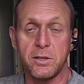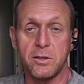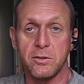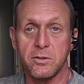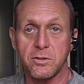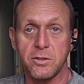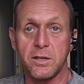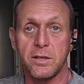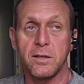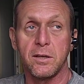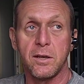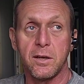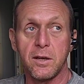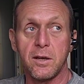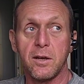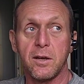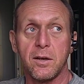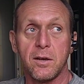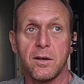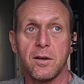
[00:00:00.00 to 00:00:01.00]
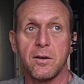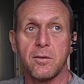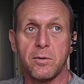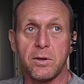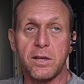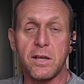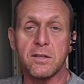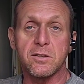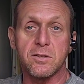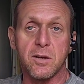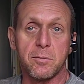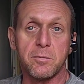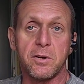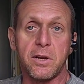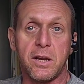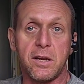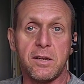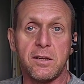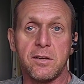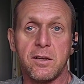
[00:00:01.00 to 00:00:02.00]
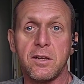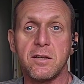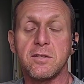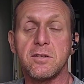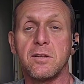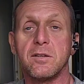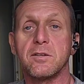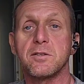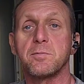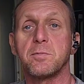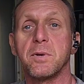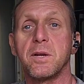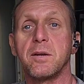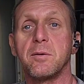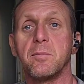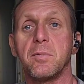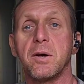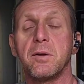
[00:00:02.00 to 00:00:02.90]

Usually, we get some rainy days in the spring,